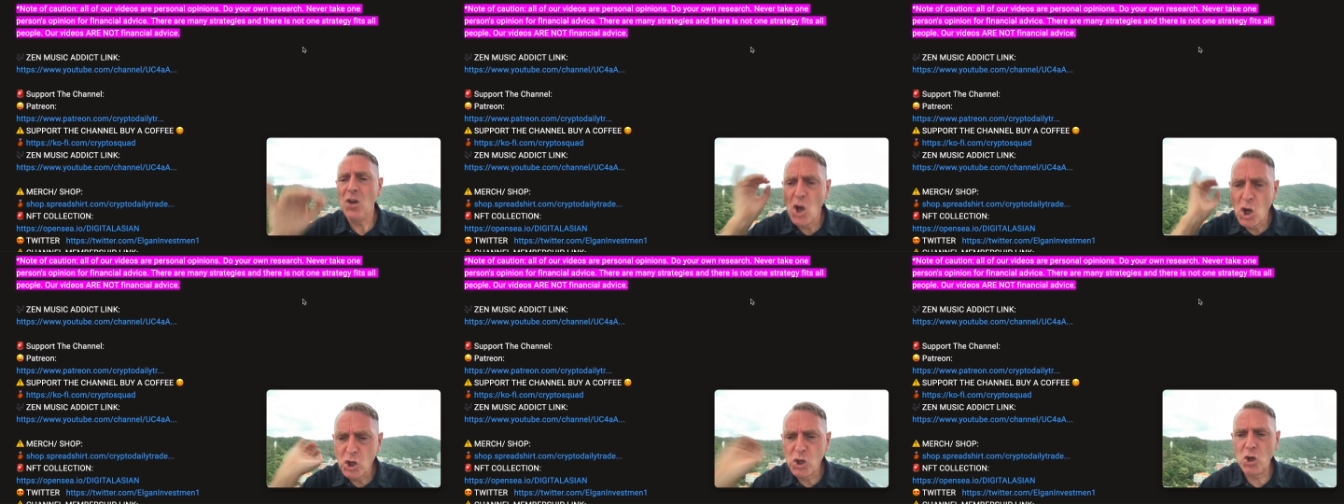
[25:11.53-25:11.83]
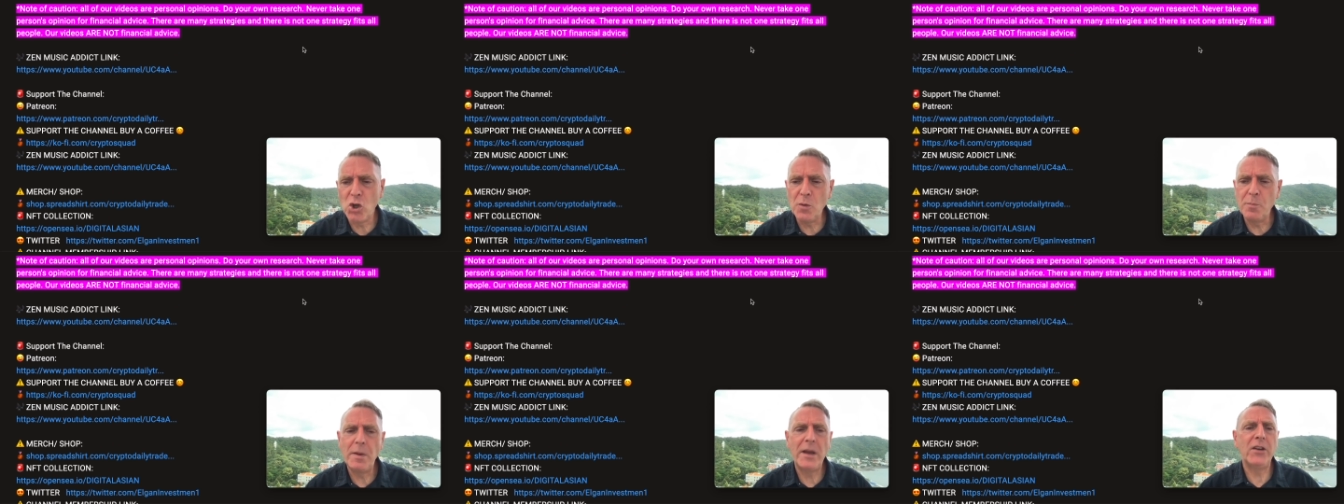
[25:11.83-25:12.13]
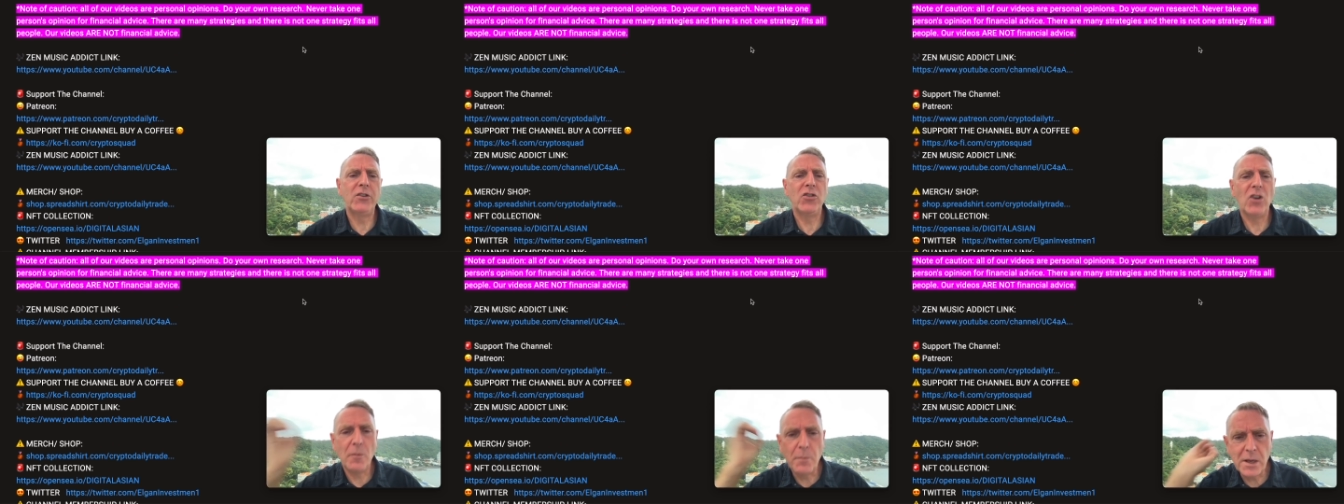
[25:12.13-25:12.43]
Go to
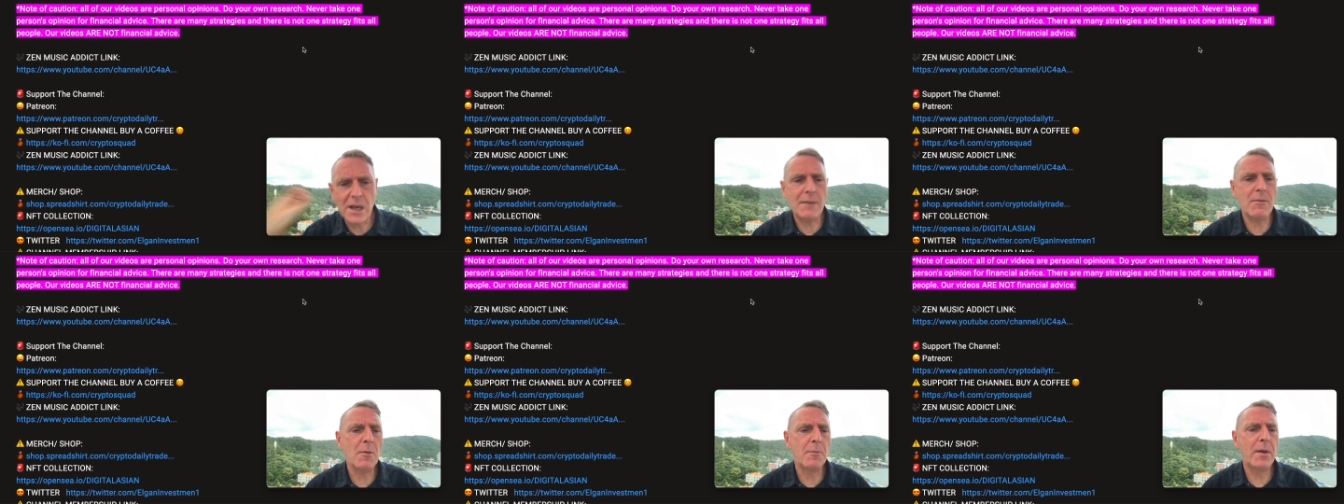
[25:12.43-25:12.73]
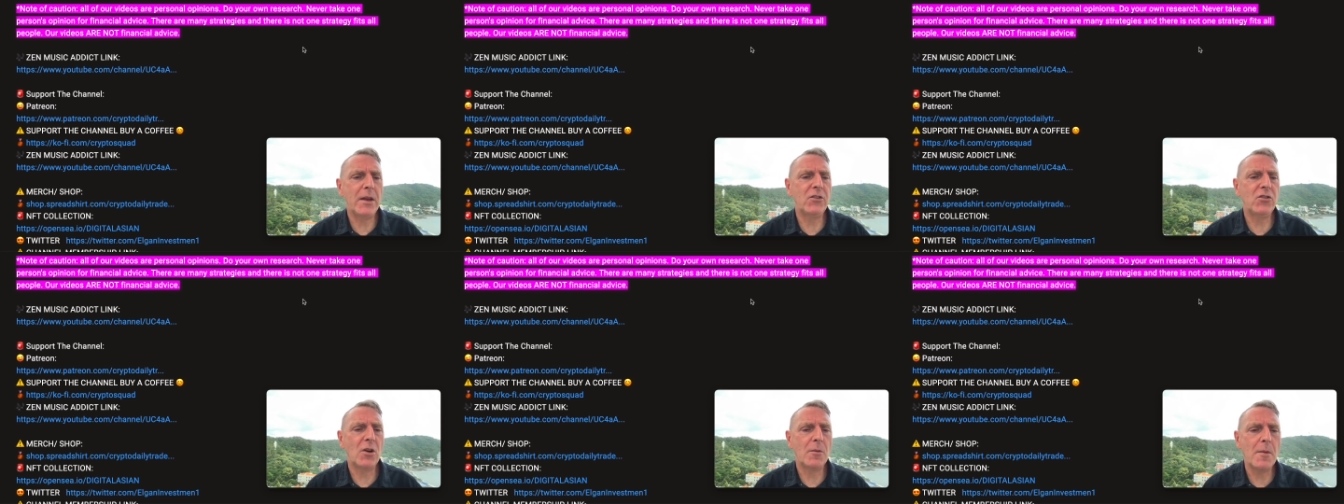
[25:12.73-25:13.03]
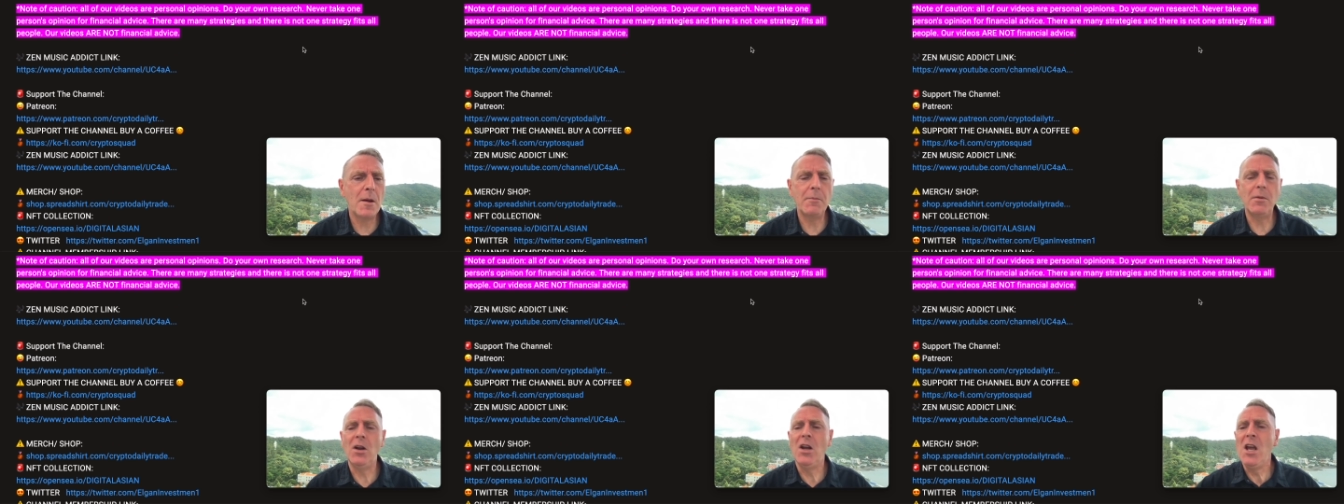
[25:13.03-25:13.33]
Patreon. Become a Patreon
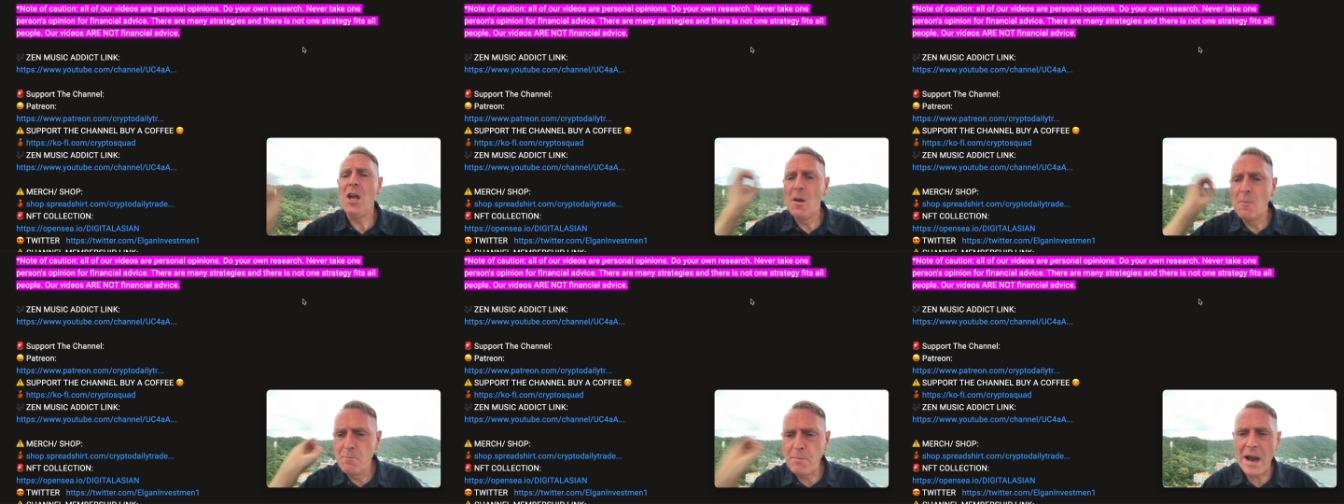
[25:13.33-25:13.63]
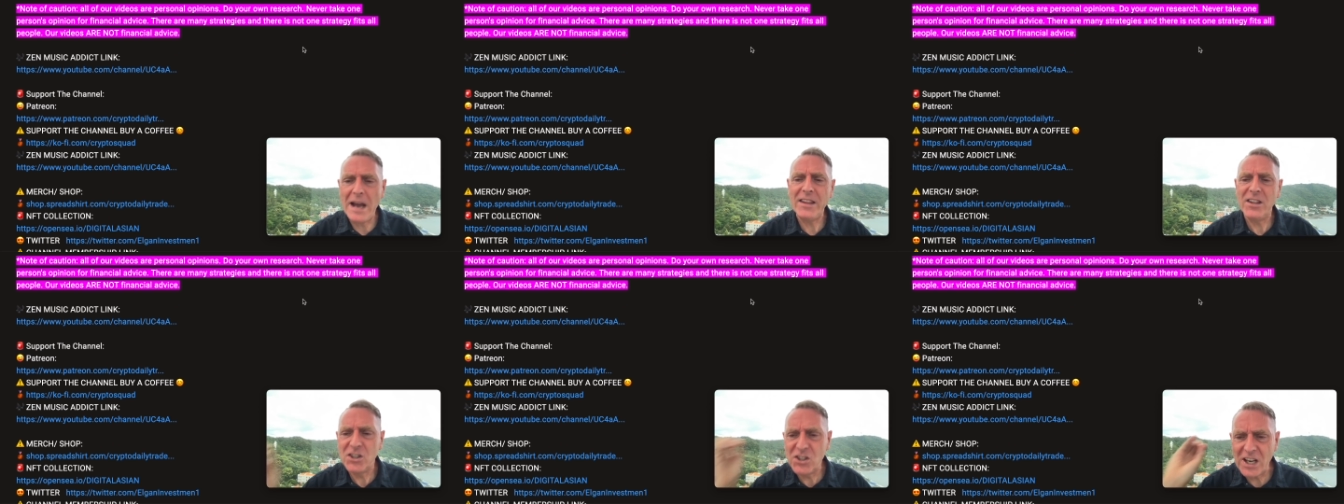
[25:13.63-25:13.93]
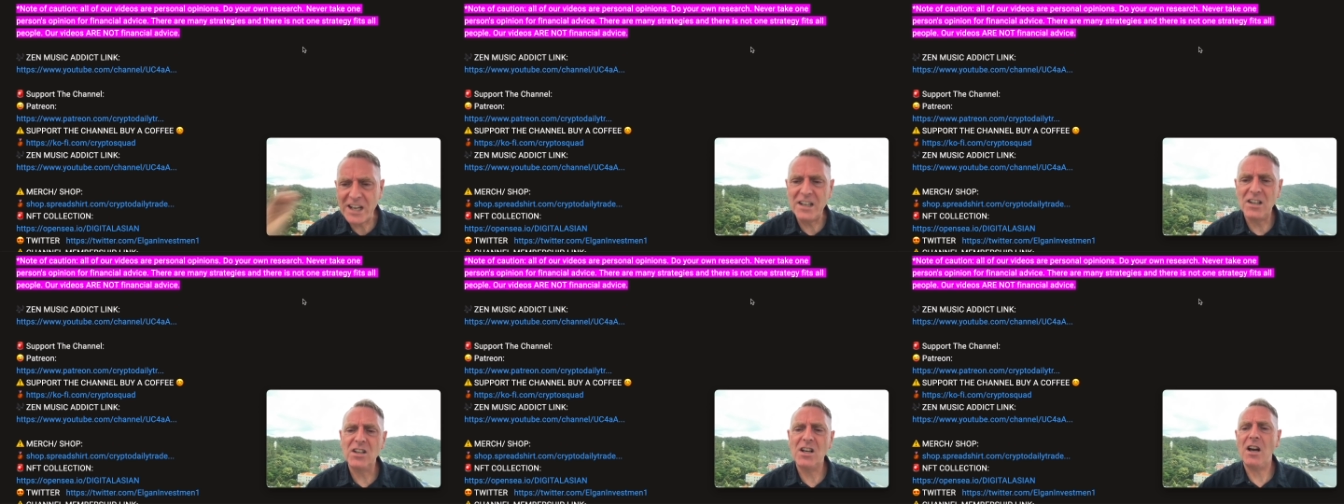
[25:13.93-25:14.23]
member. Buy the
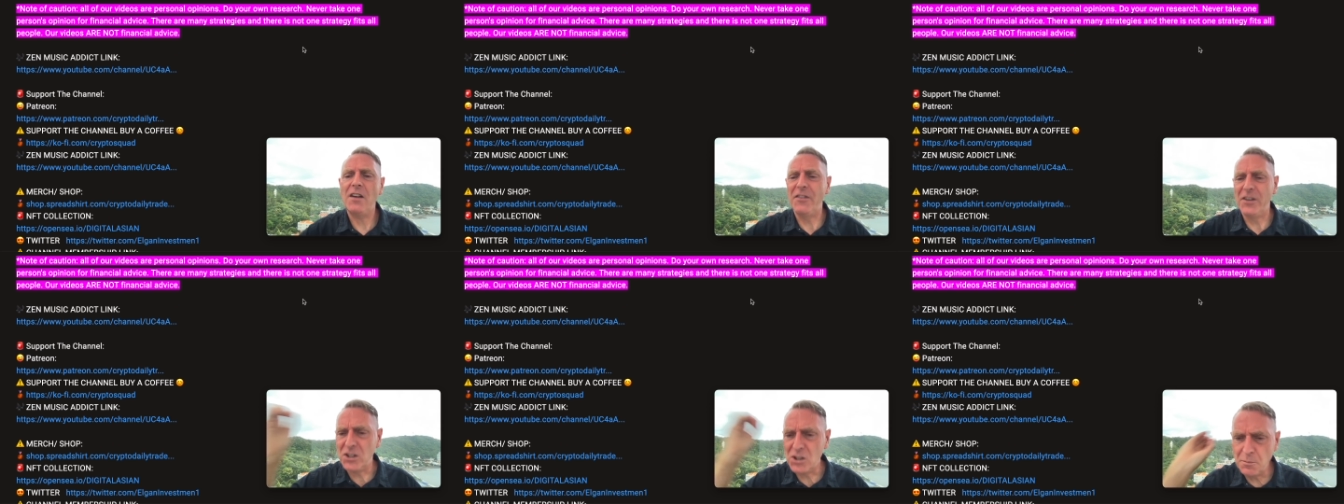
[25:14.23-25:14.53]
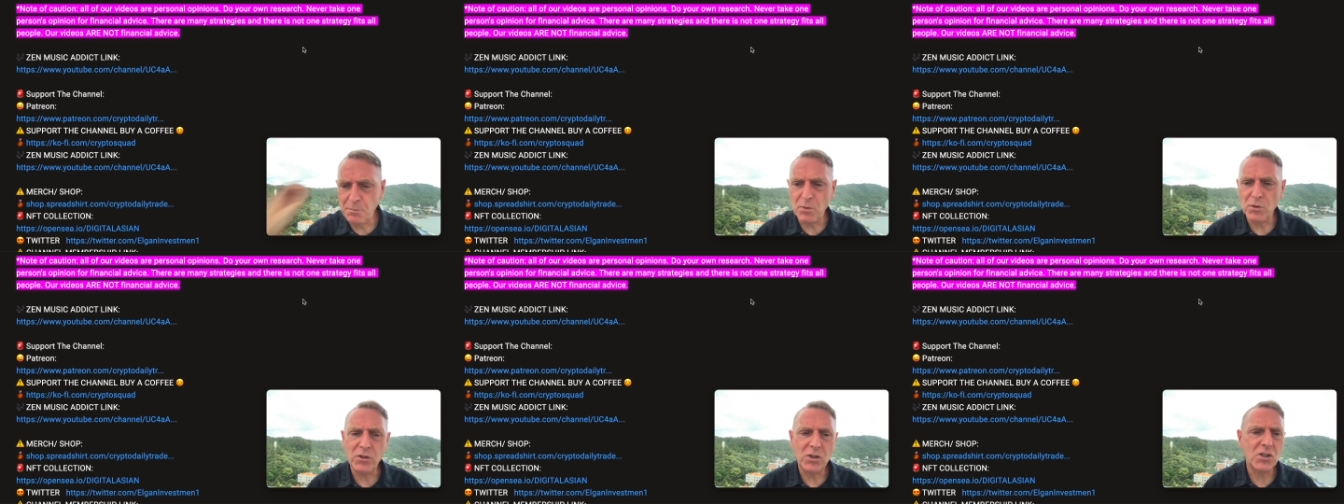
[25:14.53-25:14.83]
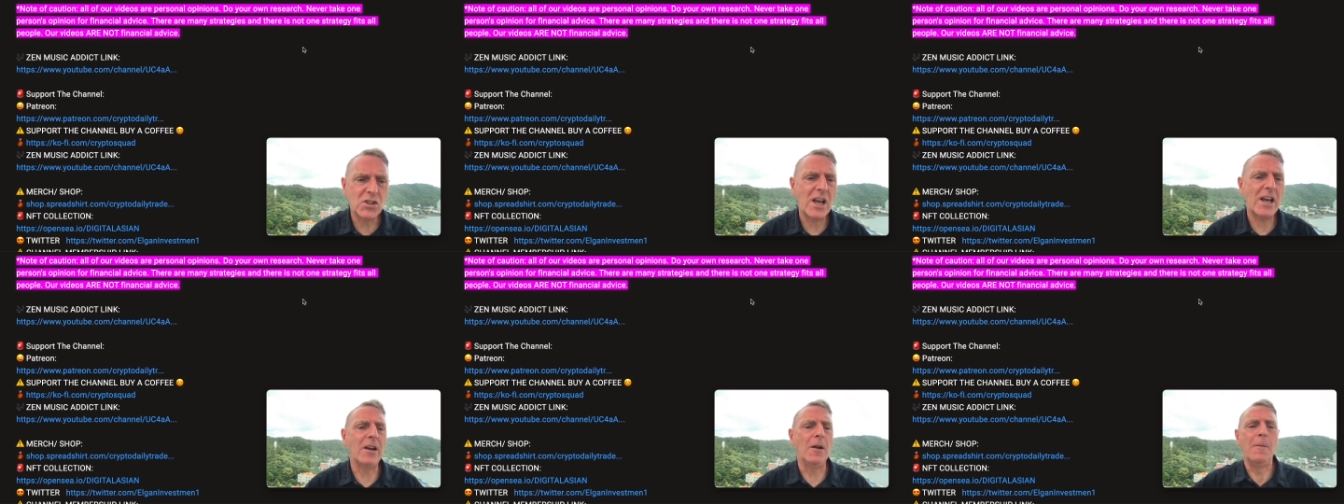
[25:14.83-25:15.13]
channel coffee. Support the
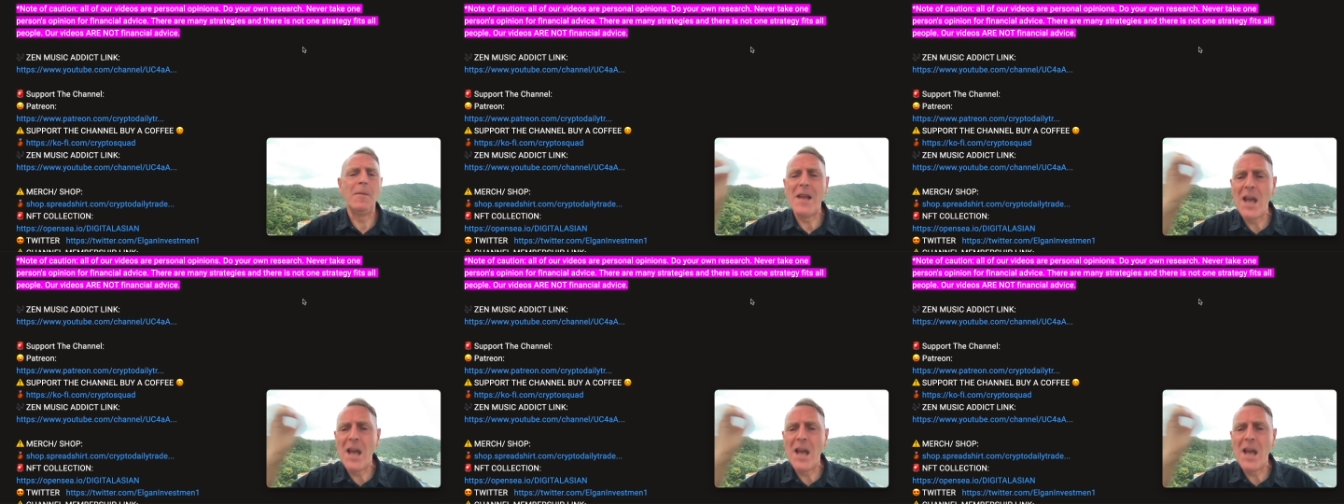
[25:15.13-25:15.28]
channel.